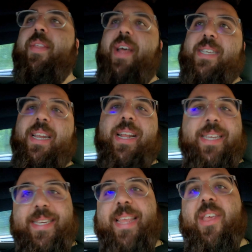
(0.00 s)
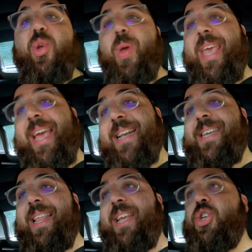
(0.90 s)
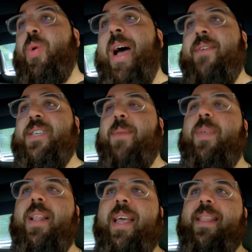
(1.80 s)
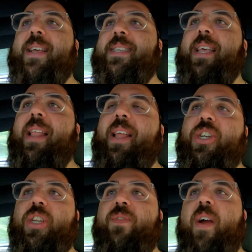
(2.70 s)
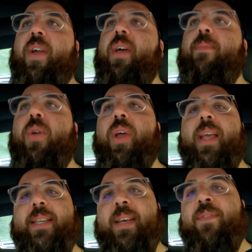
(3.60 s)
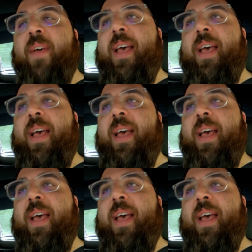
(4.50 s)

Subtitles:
That's not to say that you can't daily drive something like this. The clutch is very communicative